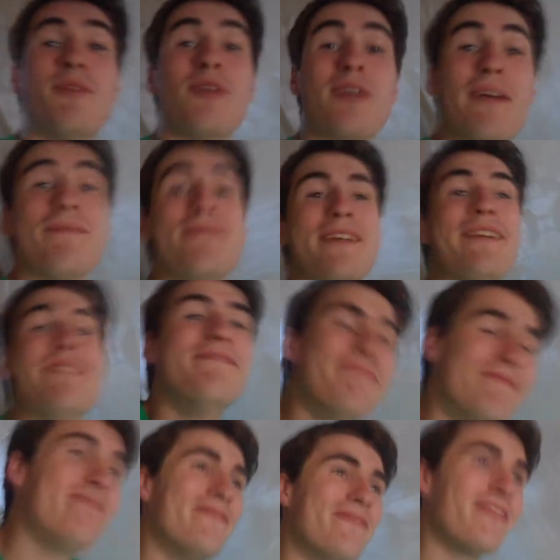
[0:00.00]
more comfy.
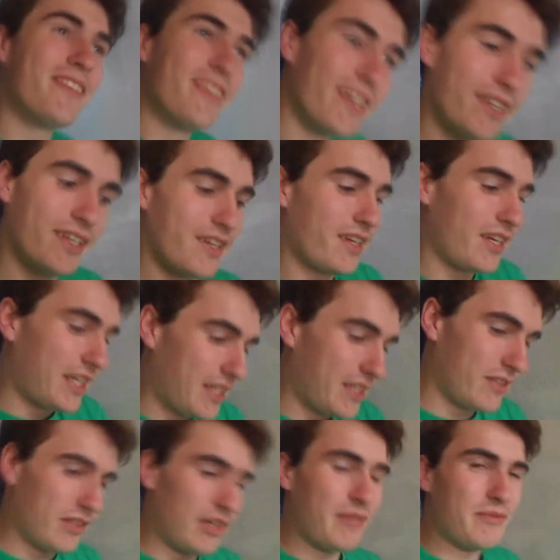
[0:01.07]

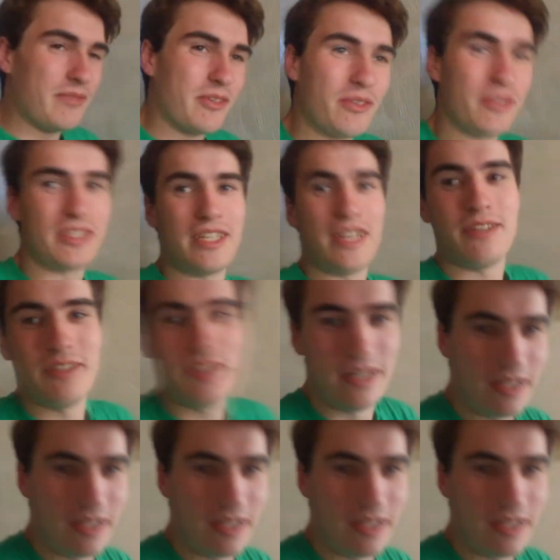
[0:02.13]
Can I notice now?